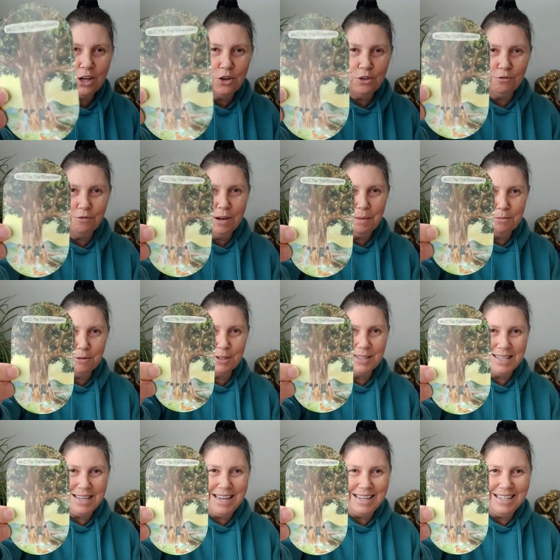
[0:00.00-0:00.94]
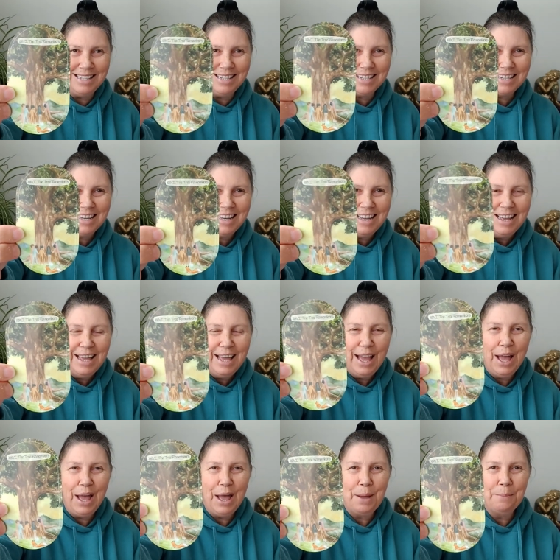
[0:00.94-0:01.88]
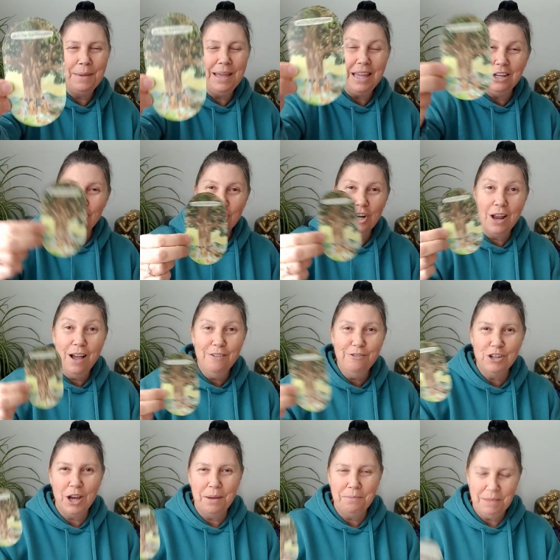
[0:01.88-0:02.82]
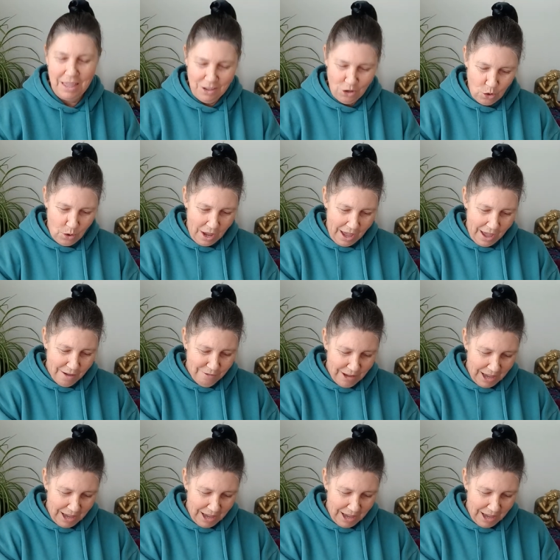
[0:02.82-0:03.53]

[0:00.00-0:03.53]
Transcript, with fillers: could represent um, each lifetime that you have